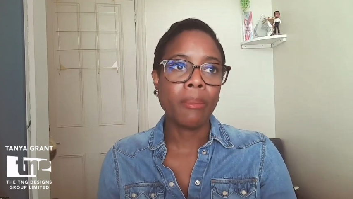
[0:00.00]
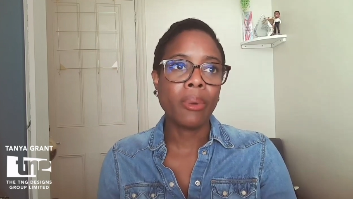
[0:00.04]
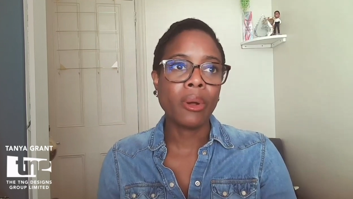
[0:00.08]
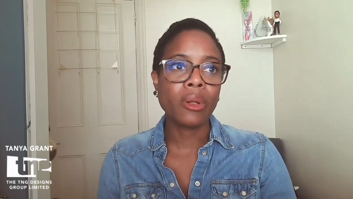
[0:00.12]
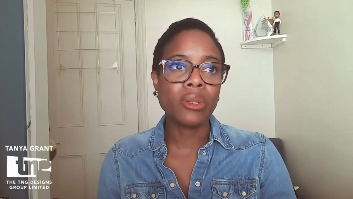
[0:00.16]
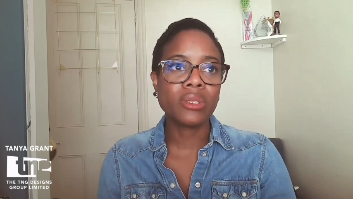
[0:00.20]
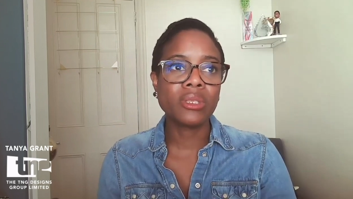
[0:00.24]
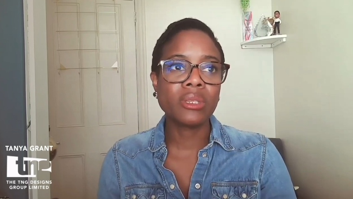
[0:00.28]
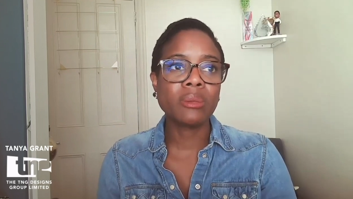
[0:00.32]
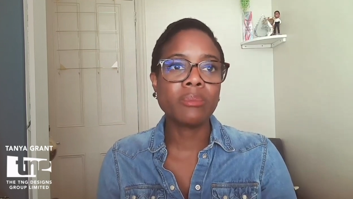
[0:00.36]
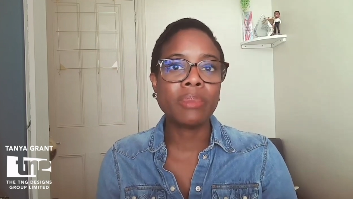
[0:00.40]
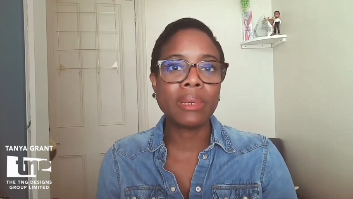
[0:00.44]

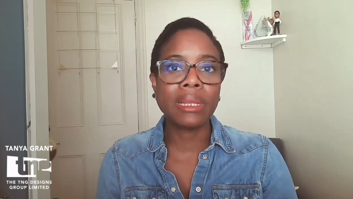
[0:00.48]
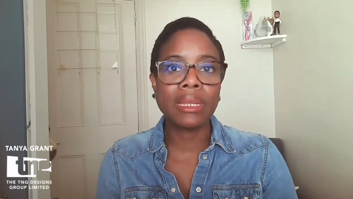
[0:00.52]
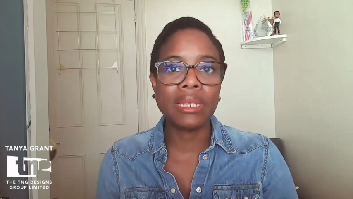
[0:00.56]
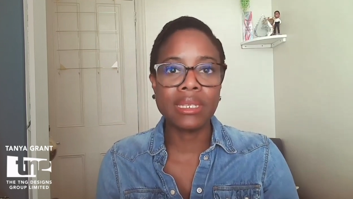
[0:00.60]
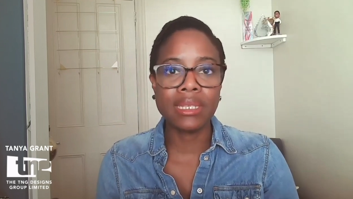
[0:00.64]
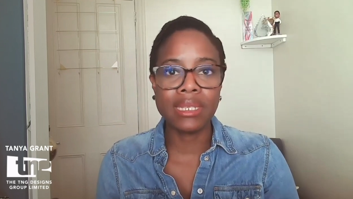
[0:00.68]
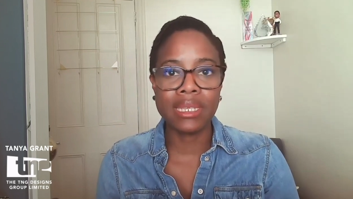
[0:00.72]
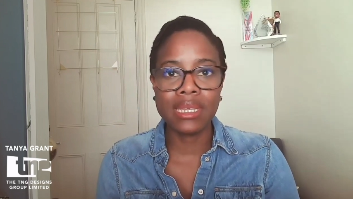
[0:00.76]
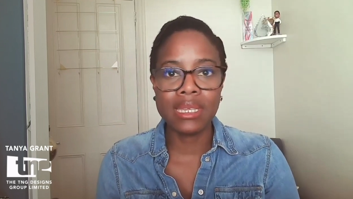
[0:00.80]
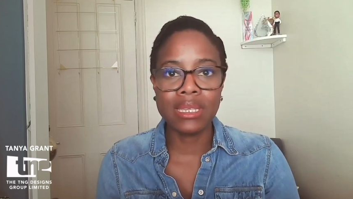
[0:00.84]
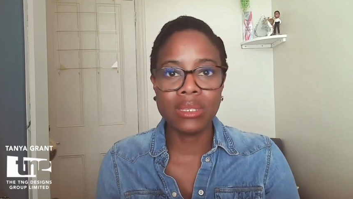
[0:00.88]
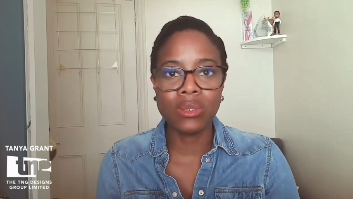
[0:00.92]

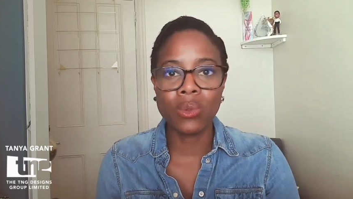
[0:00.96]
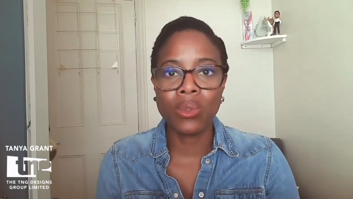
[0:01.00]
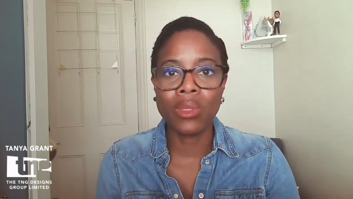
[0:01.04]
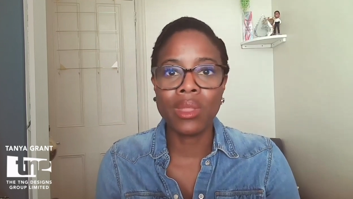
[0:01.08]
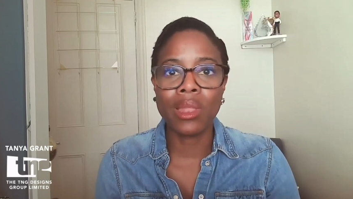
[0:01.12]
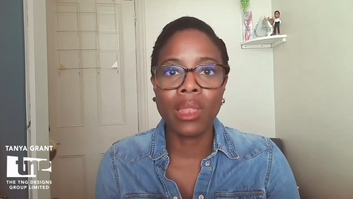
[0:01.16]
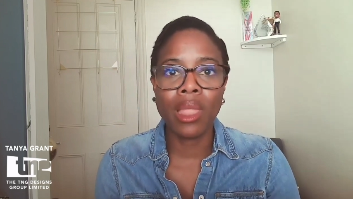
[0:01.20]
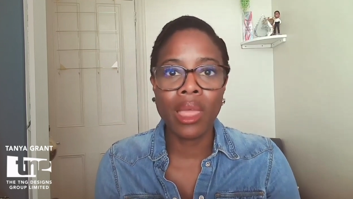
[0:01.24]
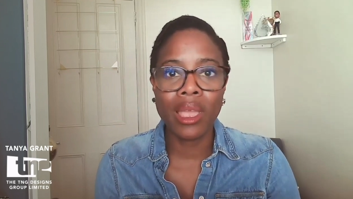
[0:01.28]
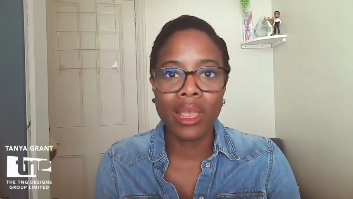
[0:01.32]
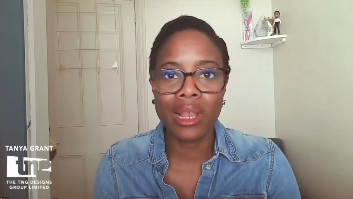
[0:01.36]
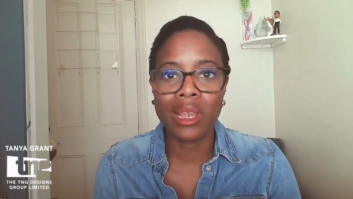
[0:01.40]
possibilities, or
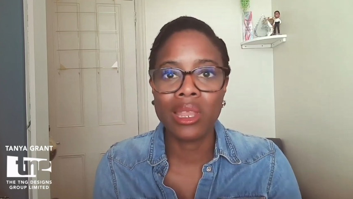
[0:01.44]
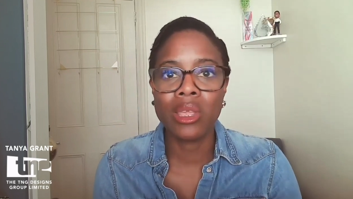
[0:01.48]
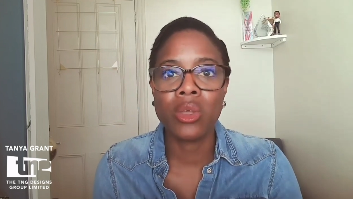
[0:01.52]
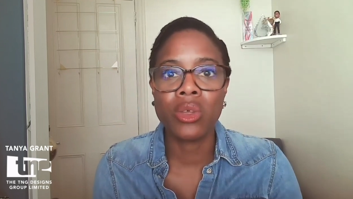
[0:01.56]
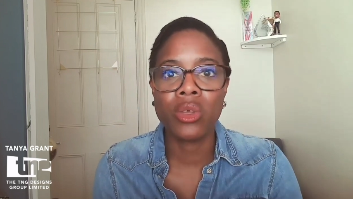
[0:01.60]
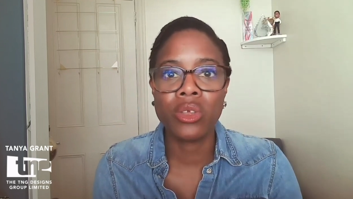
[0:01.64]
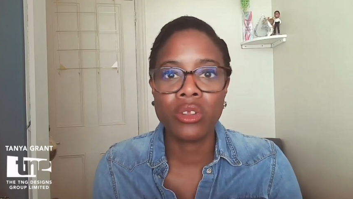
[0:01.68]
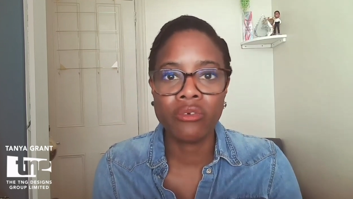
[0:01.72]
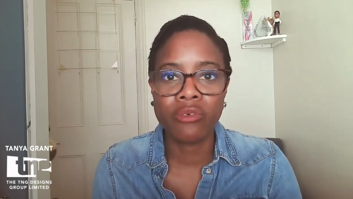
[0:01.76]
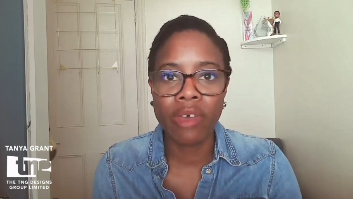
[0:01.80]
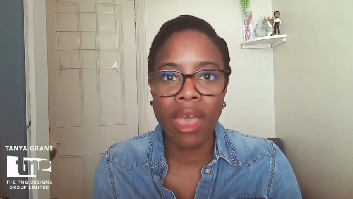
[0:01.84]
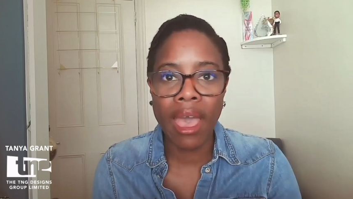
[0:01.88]
the
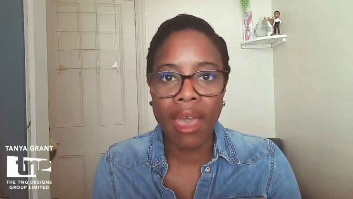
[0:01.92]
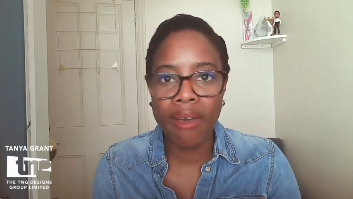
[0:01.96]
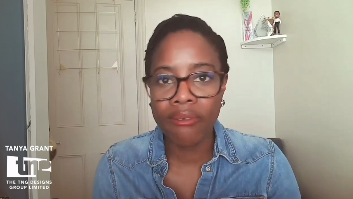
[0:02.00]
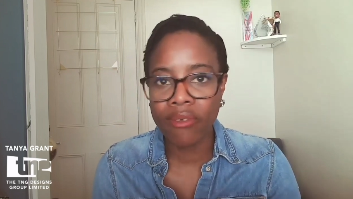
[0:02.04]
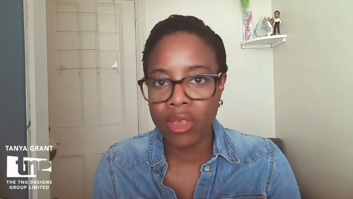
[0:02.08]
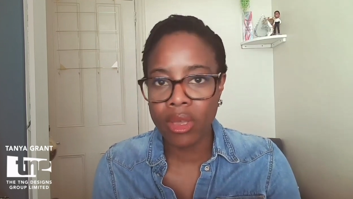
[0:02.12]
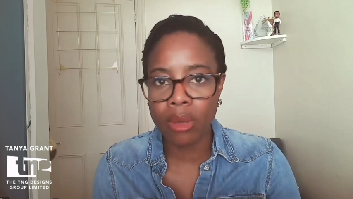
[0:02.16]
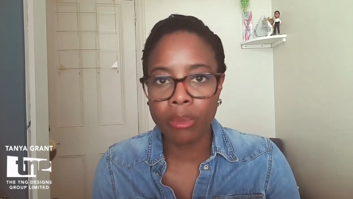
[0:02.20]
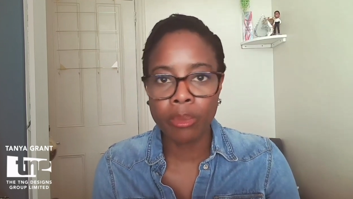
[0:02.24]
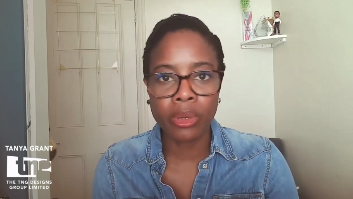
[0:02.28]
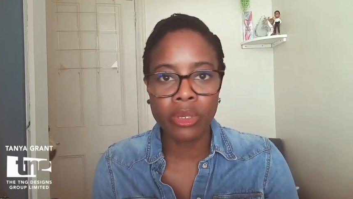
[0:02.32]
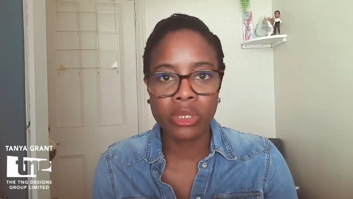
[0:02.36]
likelihood of
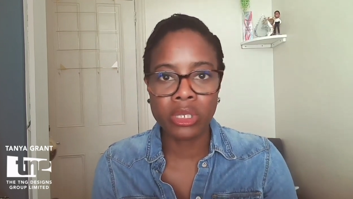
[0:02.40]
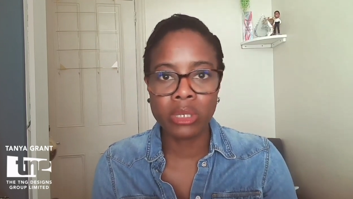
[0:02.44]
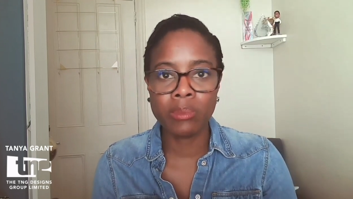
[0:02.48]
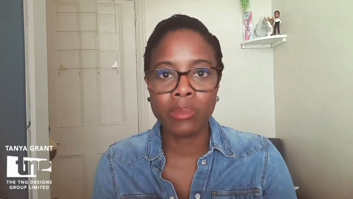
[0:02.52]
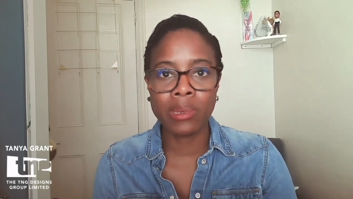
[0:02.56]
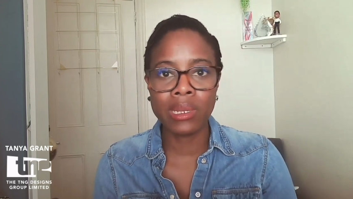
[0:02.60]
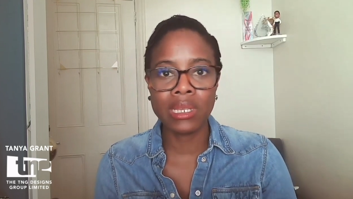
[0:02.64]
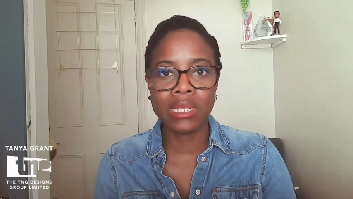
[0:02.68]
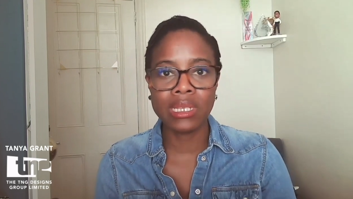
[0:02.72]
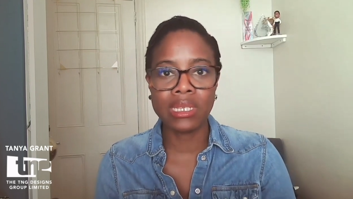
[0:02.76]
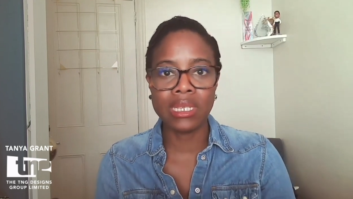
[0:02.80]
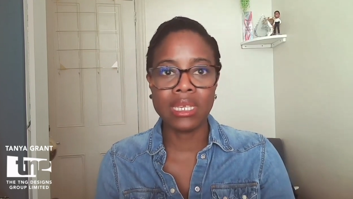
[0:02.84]
having a
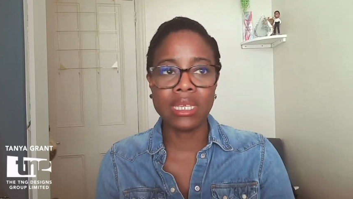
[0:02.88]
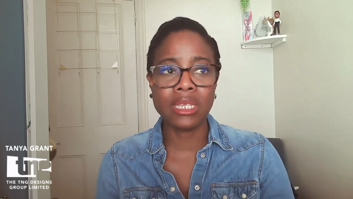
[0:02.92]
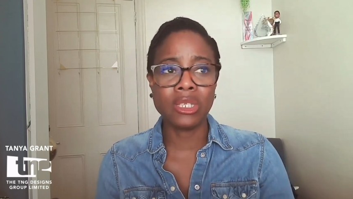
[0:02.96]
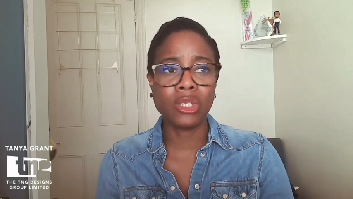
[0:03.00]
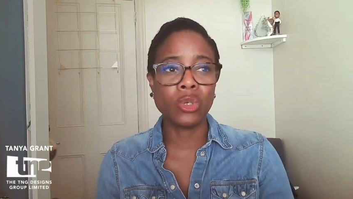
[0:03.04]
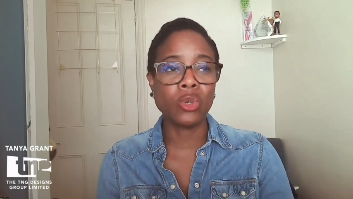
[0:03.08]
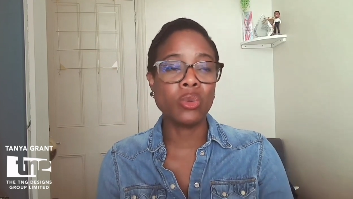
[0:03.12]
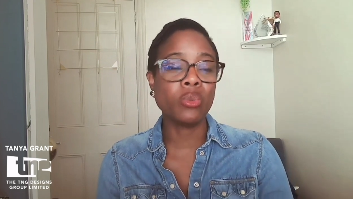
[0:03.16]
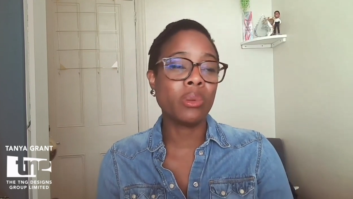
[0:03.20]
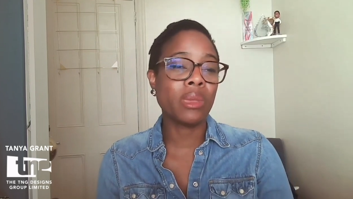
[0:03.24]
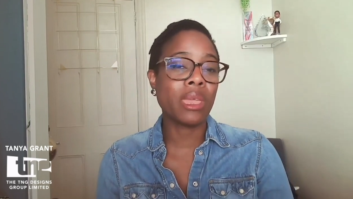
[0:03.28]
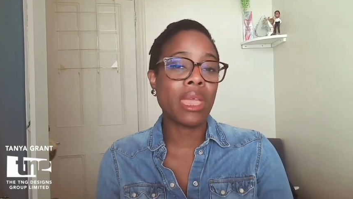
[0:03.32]
possibility
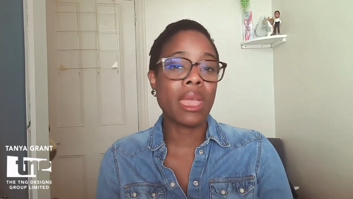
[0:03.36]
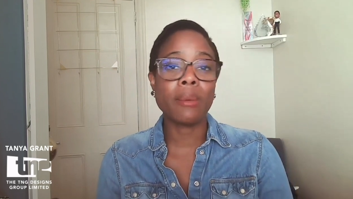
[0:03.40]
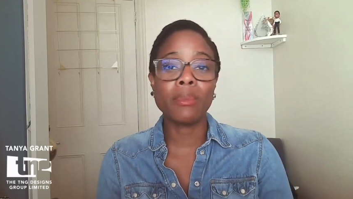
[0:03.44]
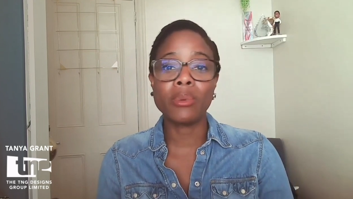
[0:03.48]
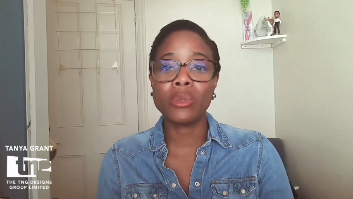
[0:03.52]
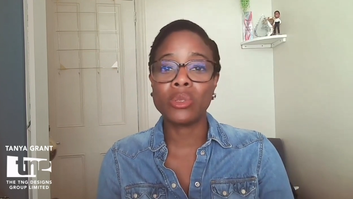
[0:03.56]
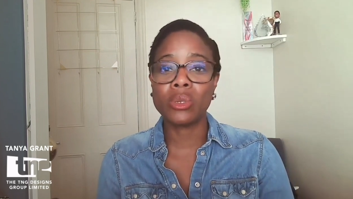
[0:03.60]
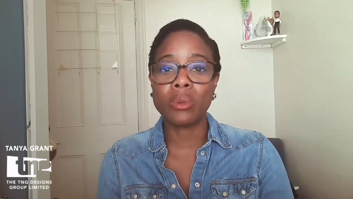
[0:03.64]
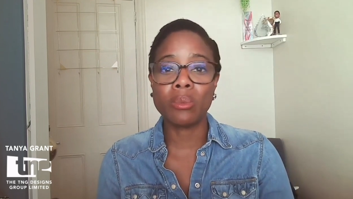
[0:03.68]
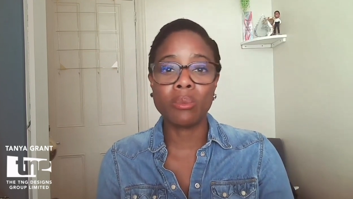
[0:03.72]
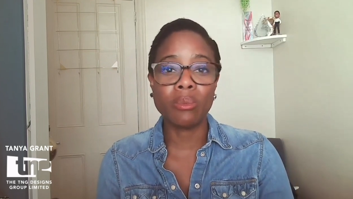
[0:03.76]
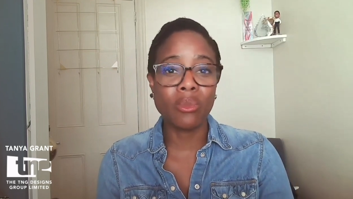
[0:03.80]
to be
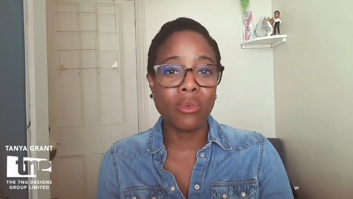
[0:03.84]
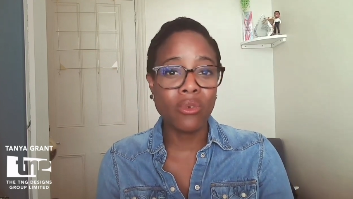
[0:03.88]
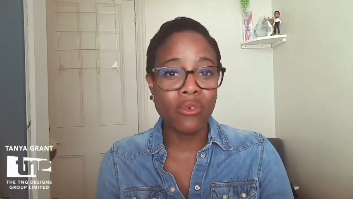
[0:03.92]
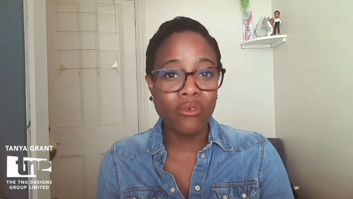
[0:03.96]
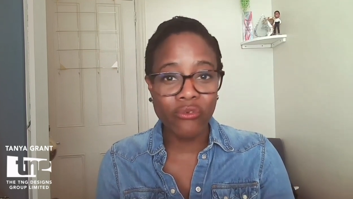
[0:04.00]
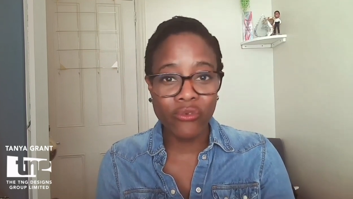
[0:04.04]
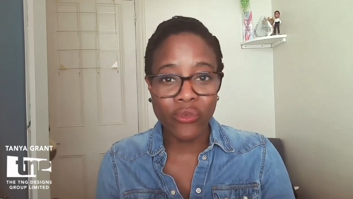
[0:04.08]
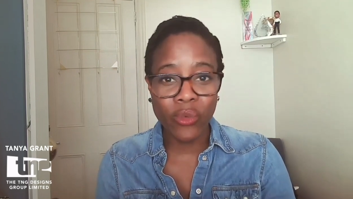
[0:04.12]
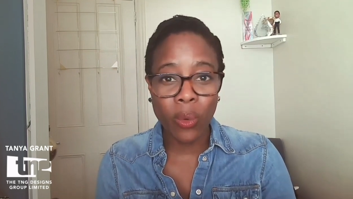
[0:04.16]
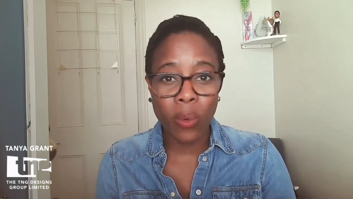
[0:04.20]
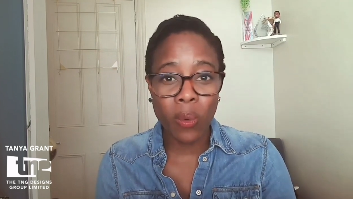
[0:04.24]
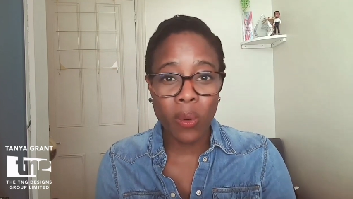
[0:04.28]
able to
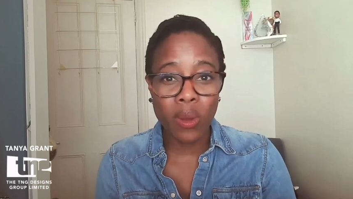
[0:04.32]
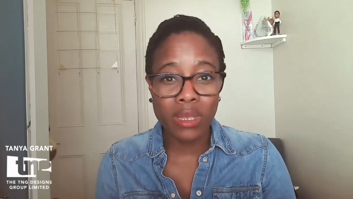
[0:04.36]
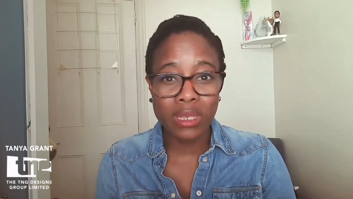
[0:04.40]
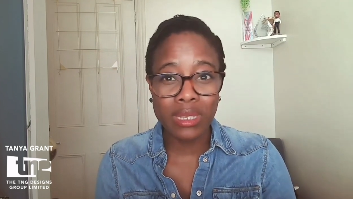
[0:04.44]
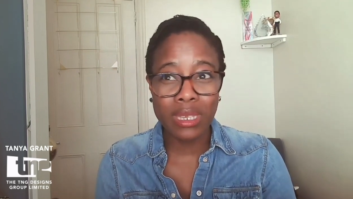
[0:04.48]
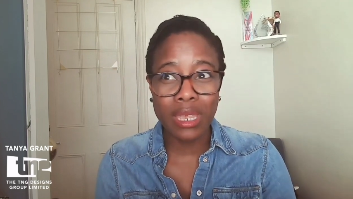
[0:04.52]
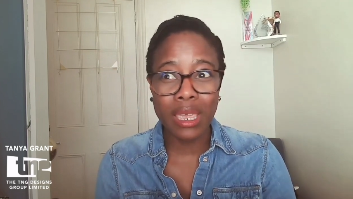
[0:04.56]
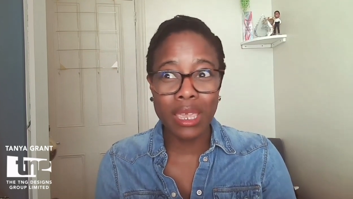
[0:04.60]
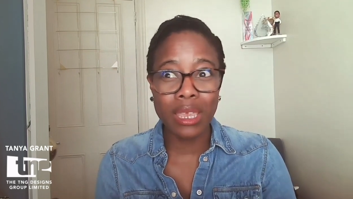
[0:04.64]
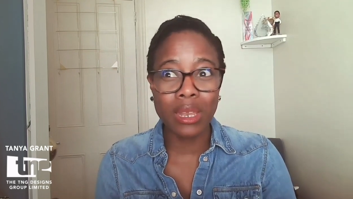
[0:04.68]
move forwards